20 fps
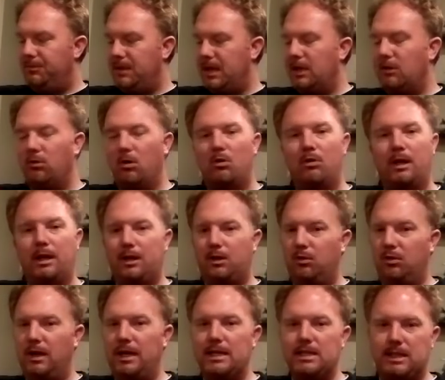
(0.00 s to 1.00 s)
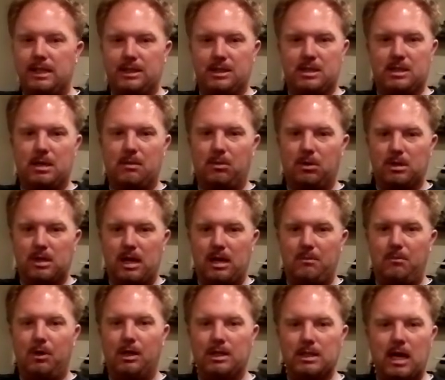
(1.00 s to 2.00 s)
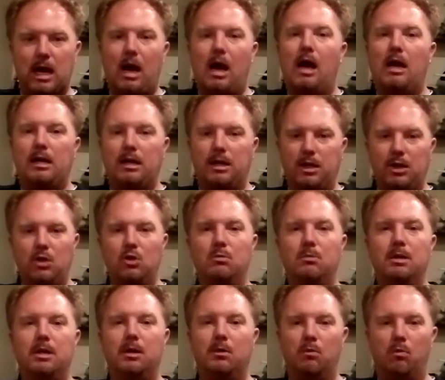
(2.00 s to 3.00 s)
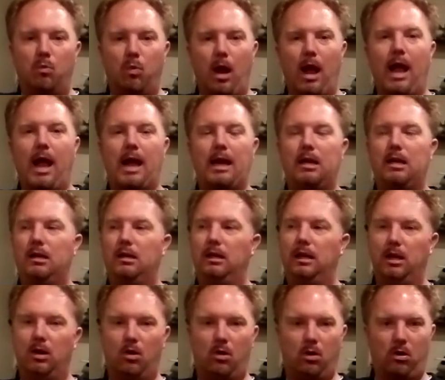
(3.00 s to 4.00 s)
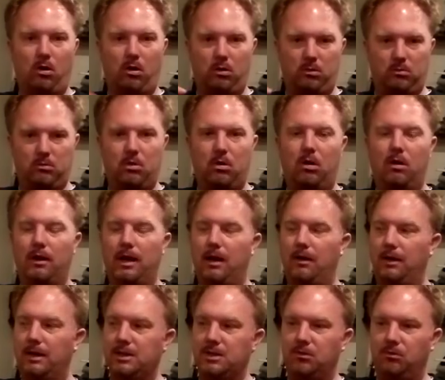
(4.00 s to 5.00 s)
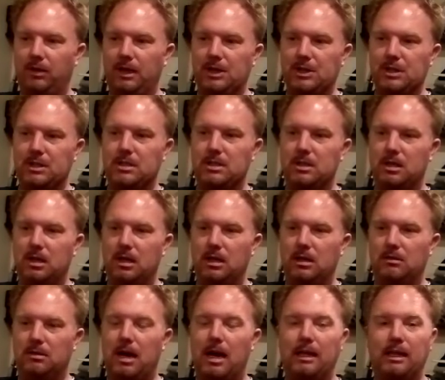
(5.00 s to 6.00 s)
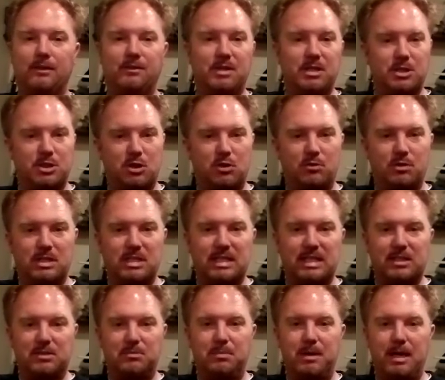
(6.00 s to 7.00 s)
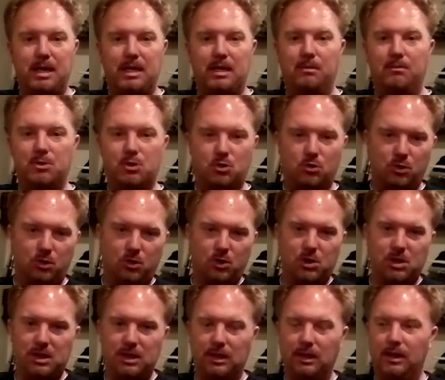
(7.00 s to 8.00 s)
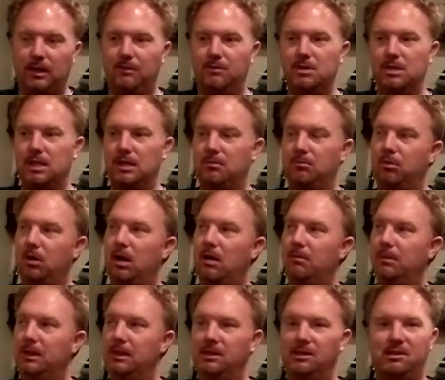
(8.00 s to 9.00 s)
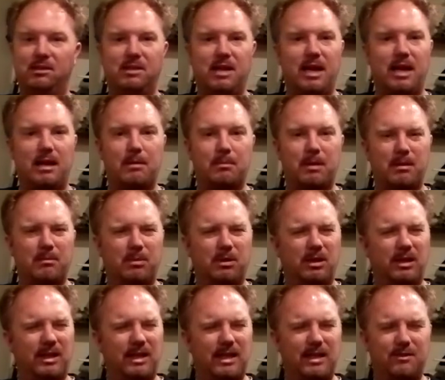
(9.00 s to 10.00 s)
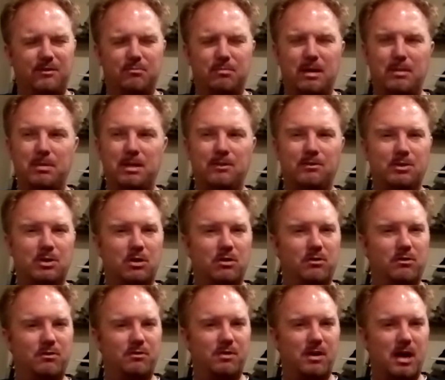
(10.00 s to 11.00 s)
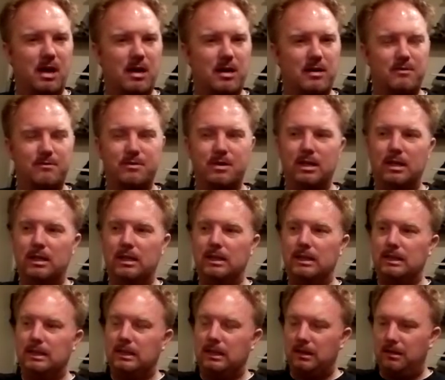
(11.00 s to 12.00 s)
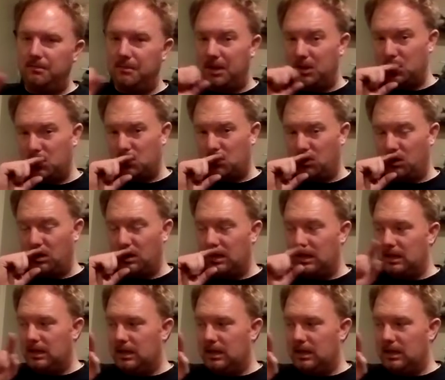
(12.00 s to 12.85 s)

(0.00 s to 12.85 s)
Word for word: They grow like crazy in the summertime when it's hot and humid and wet in our areas and regions. I live in Zone 6B. I'm sure she lives in probably the same, I believe, maybe Zone 5. Not sure.